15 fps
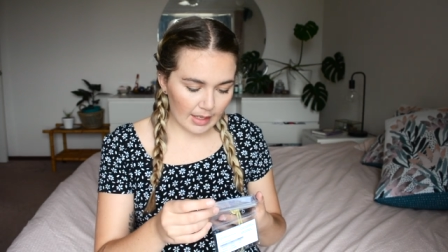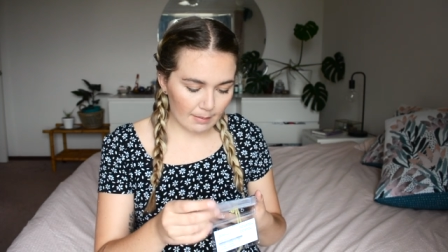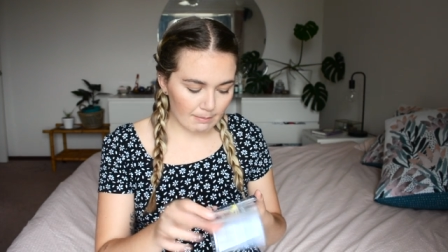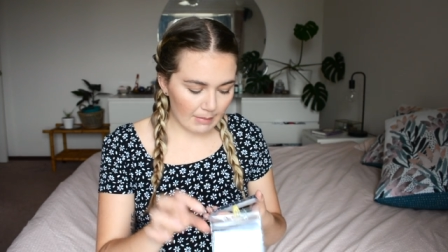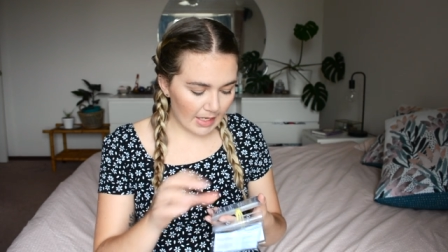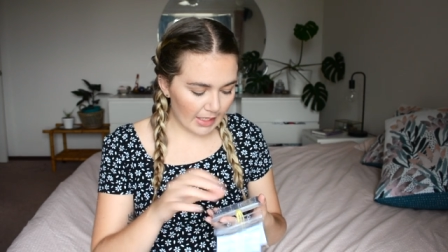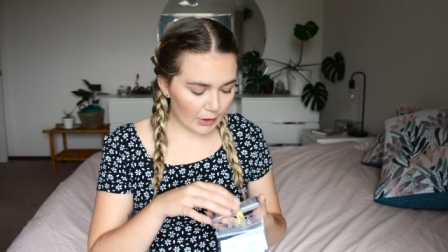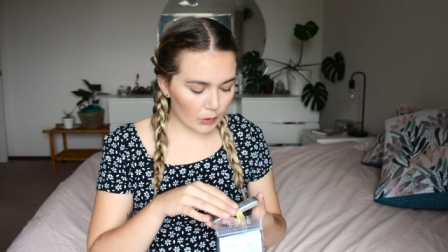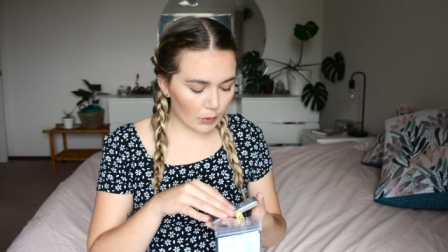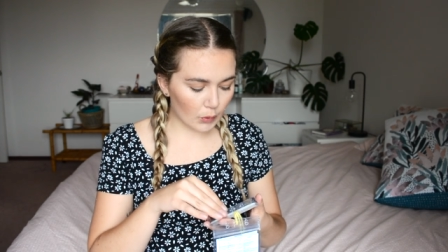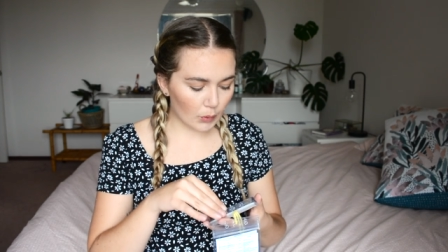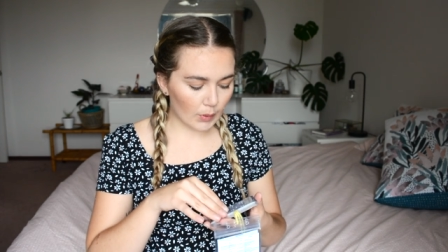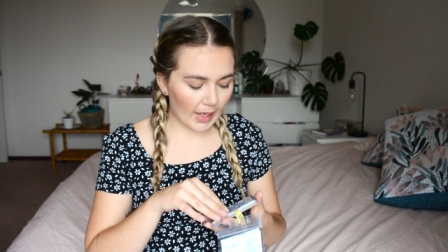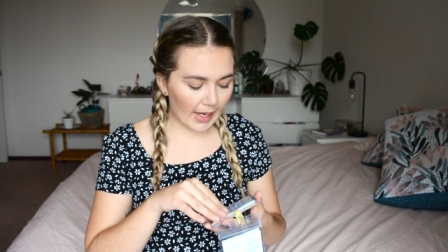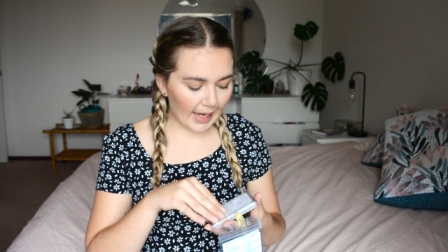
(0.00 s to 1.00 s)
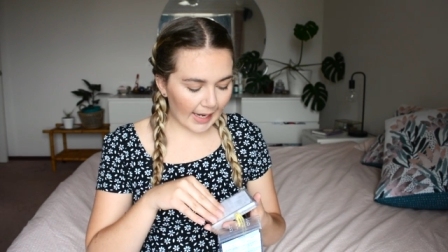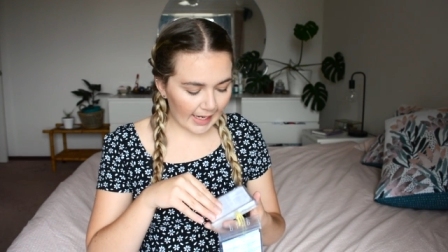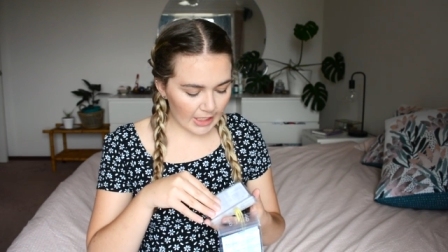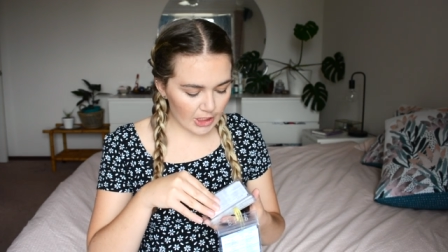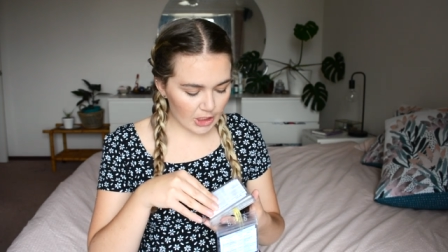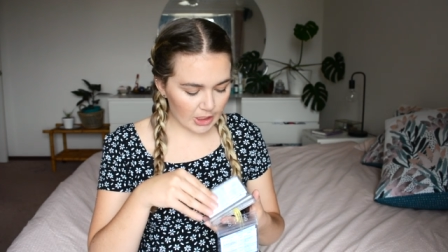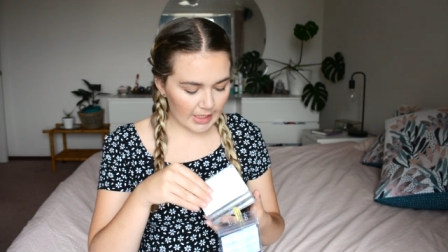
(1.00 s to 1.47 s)
medical,
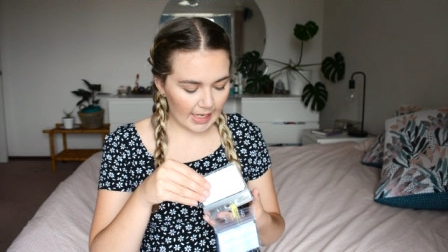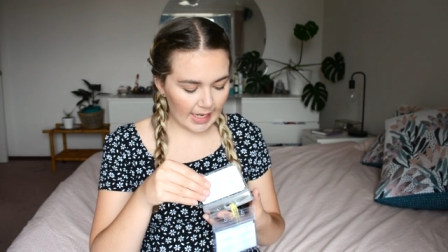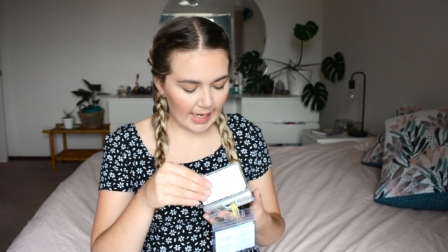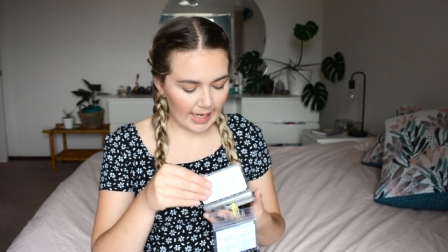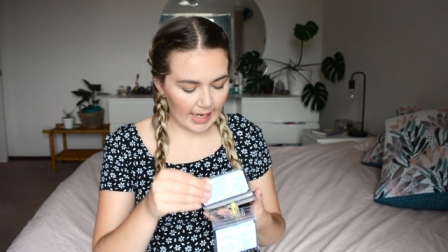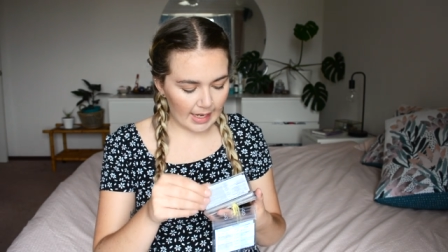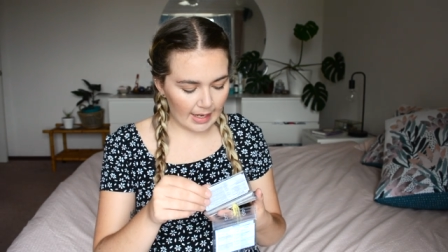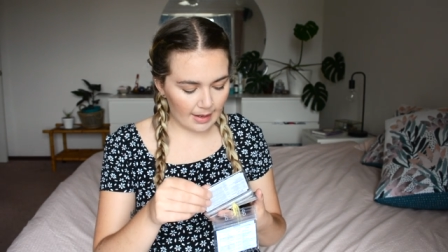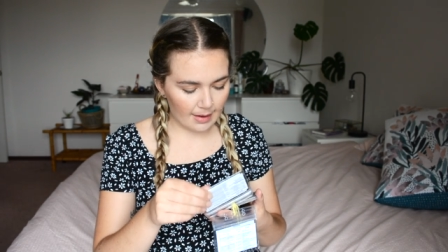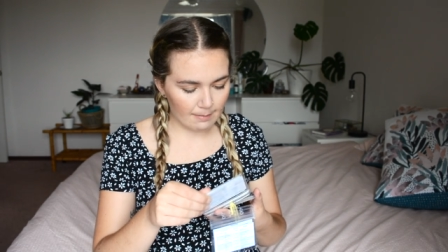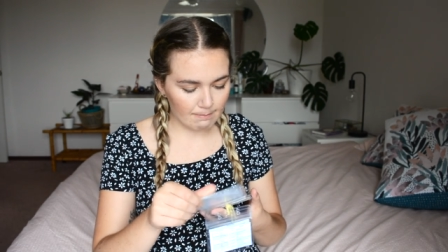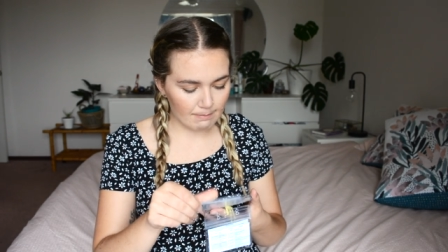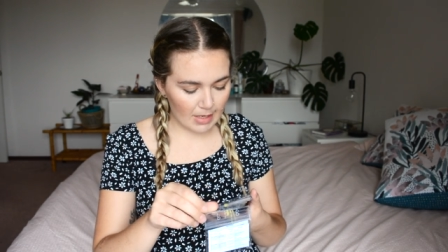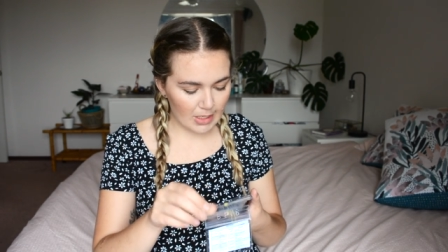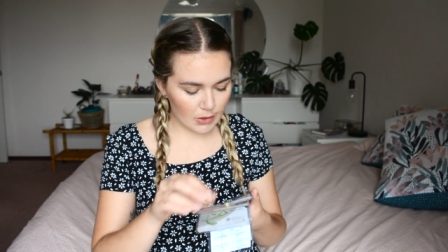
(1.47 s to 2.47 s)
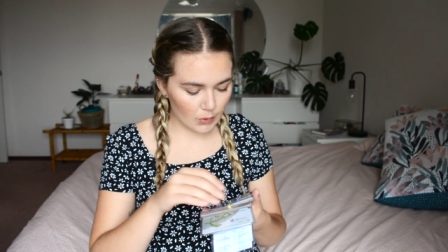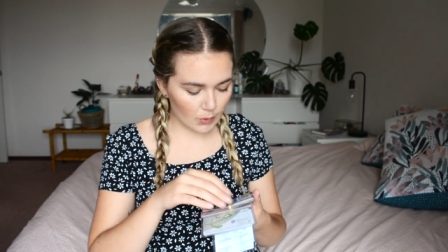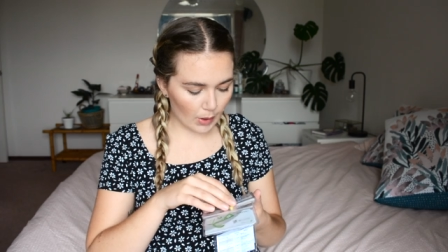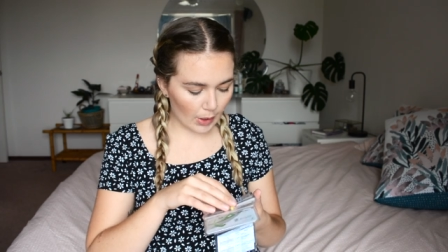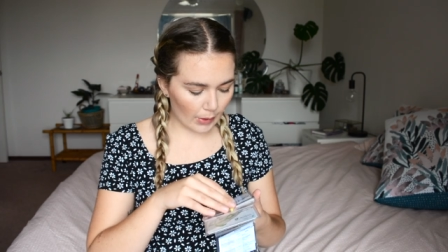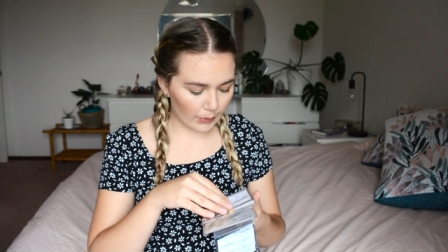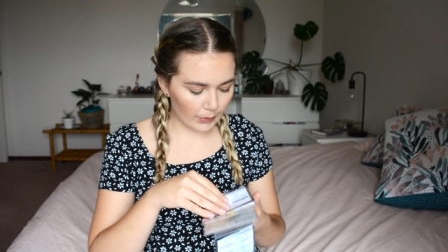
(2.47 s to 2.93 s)
aged care, mental
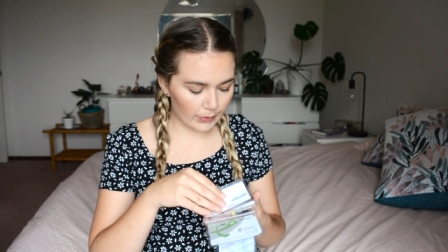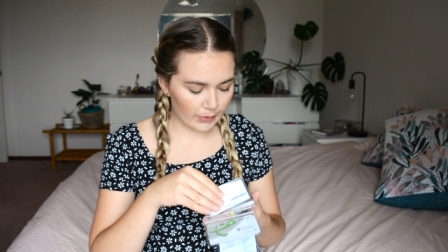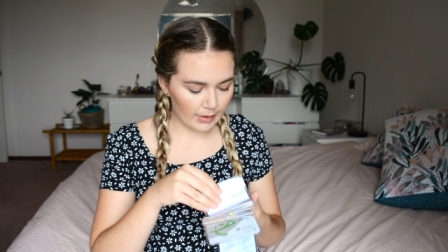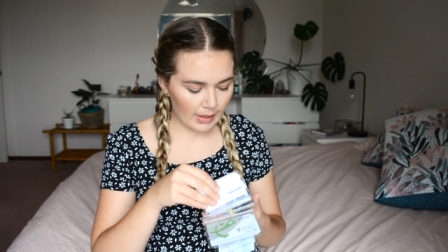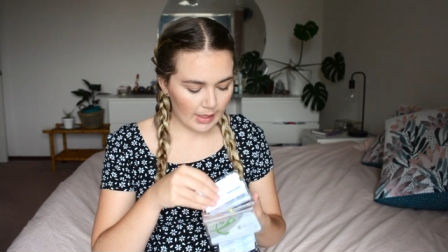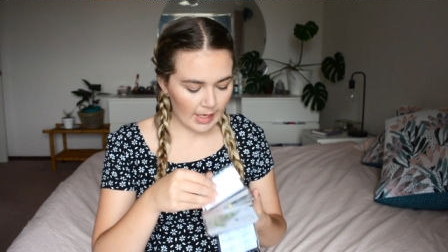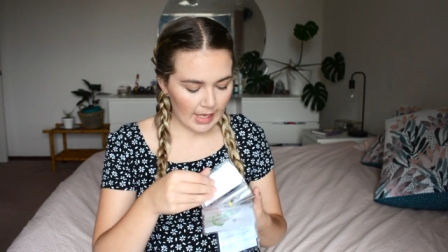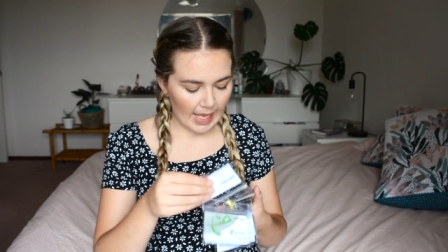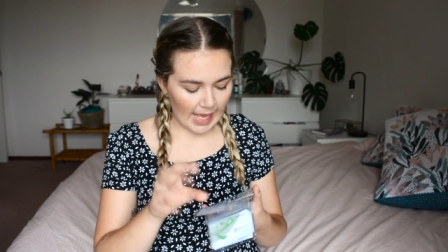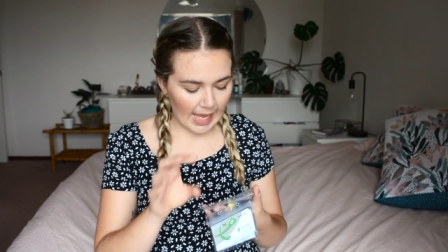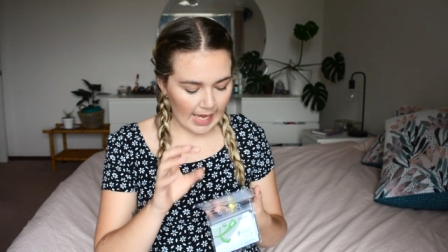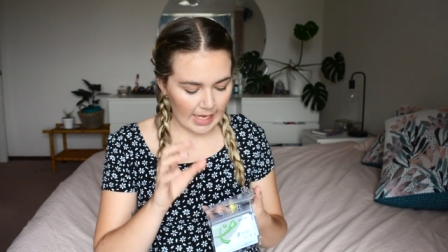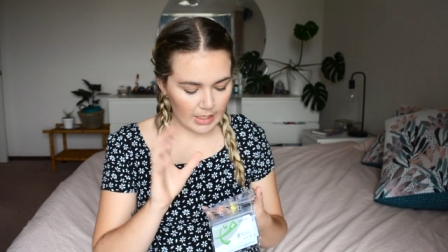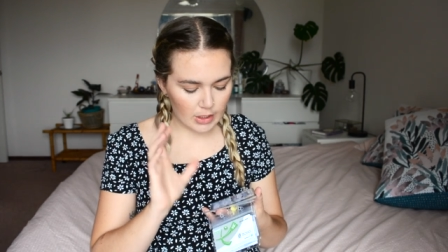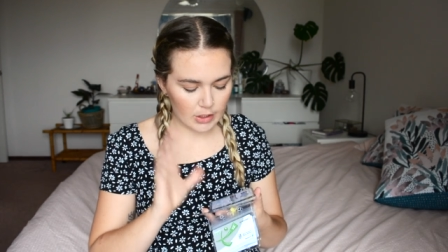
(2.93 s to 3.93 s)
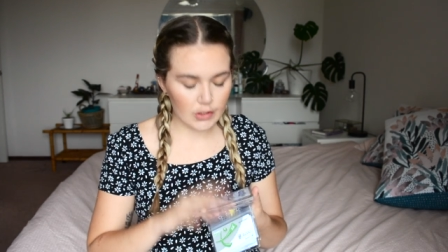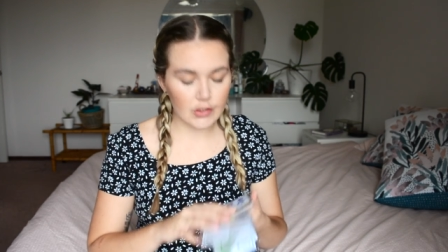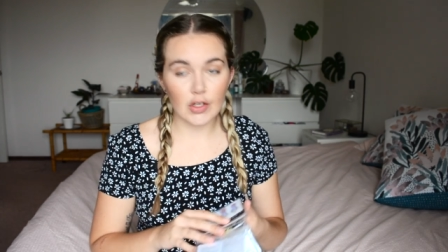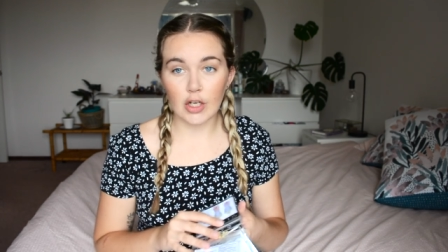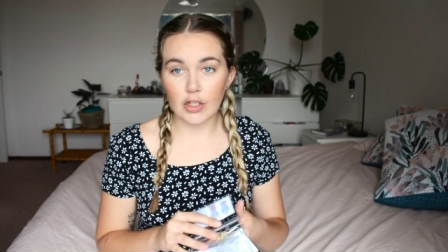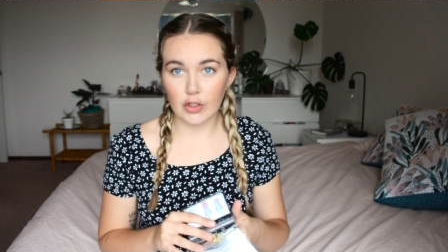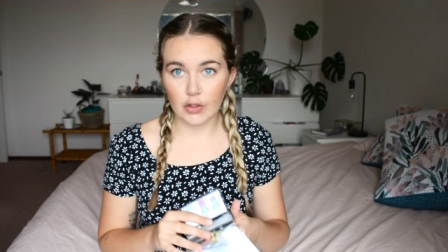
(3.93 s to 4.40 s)
health, and
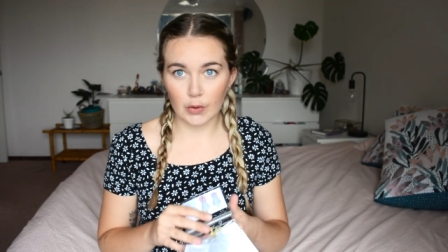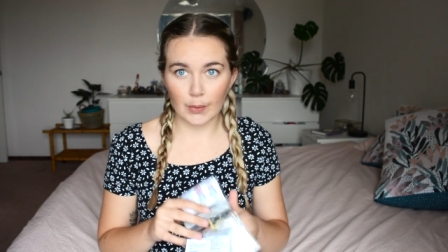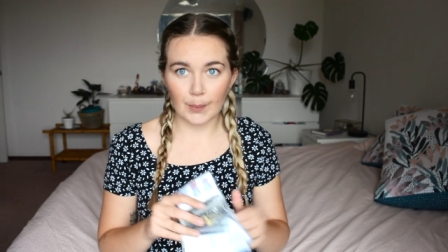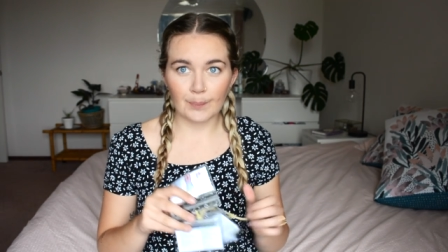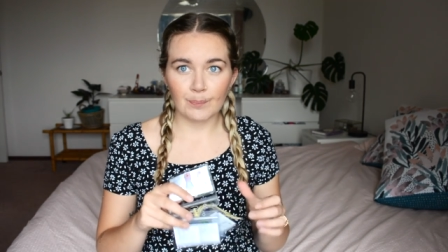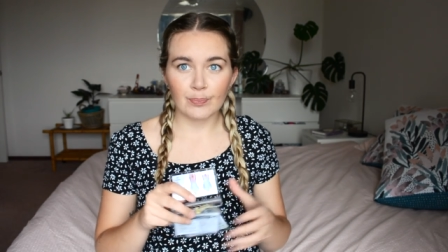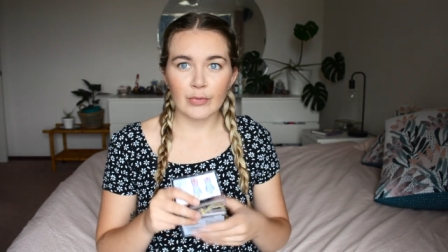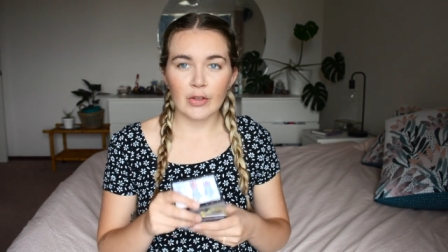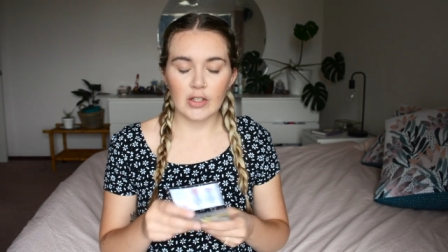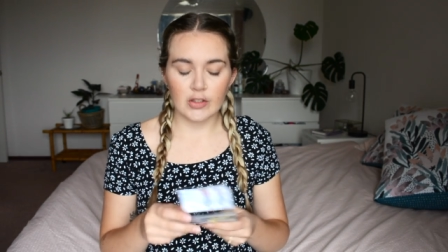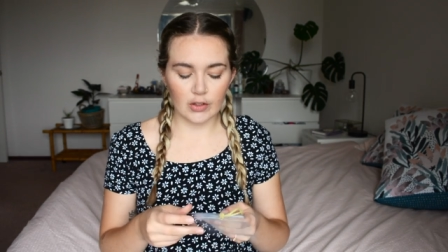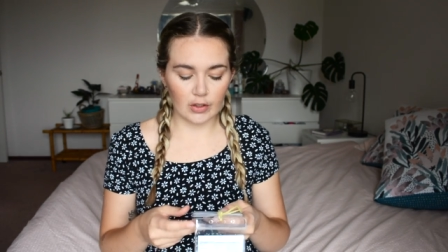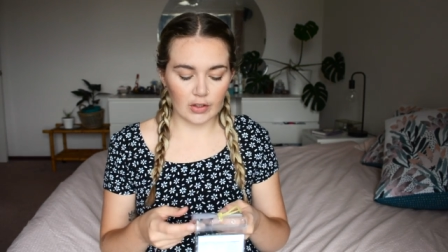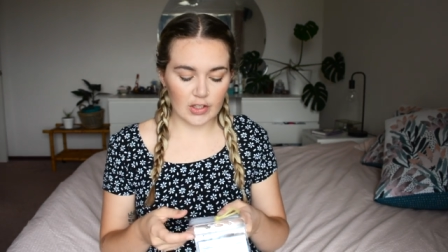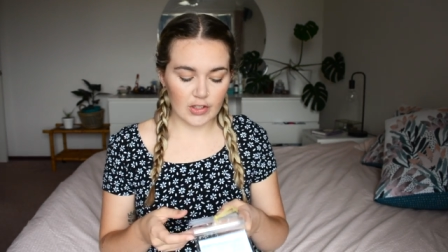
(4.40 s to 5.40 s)
surgical. So the